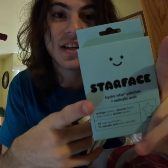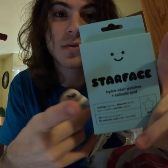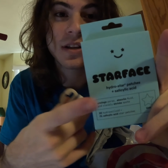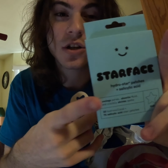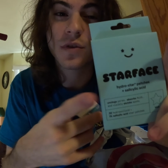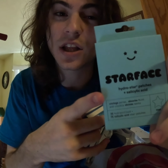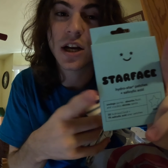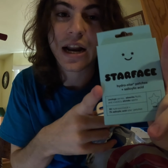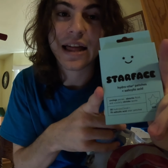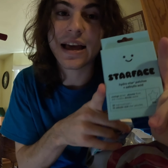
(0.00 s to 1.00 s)
These ones are really
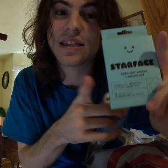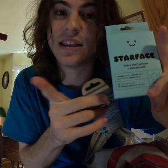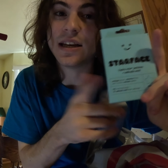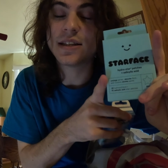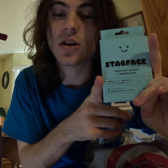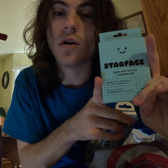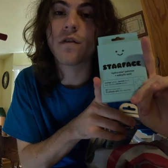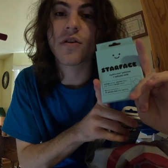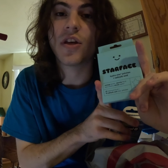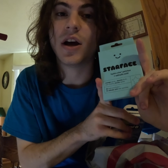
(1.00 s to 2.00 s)
good. I like these
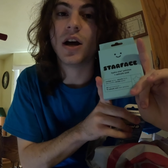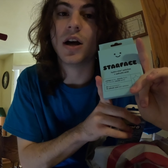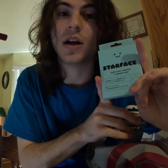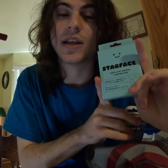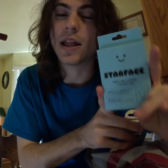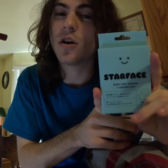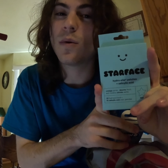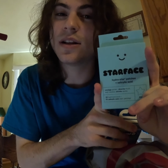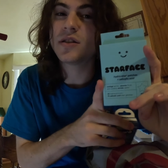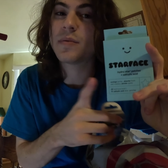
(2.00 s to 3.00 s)
over the yellow
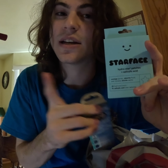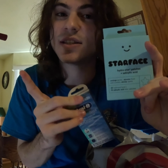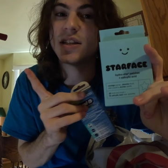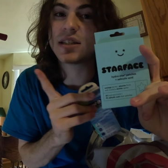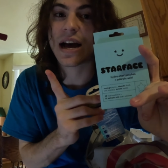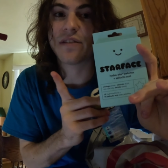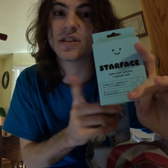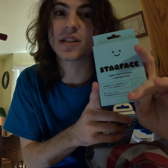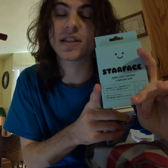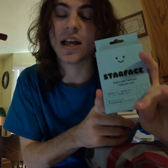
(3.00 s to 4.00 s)
ones because these have
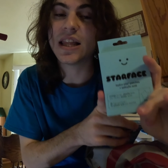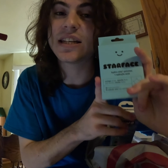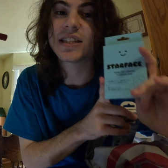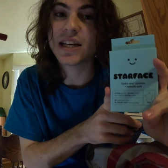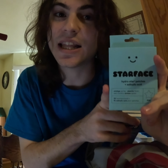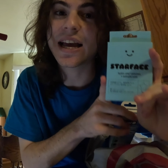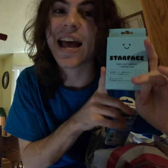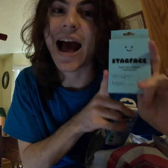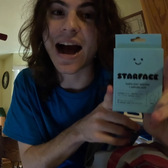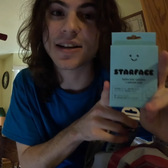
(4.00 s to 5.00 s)
salicylic
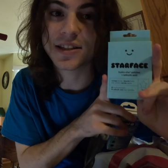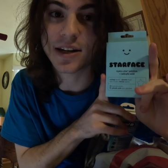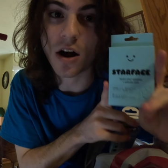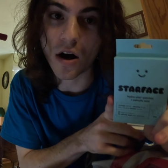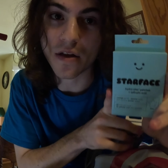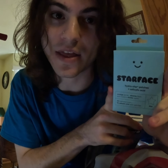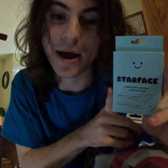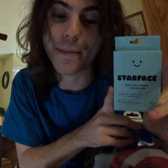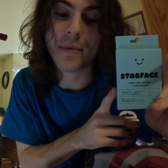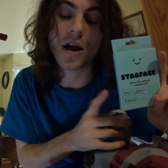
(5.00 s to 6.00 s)
acid on
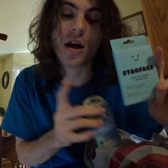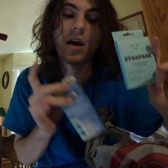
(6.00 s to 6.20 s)
them.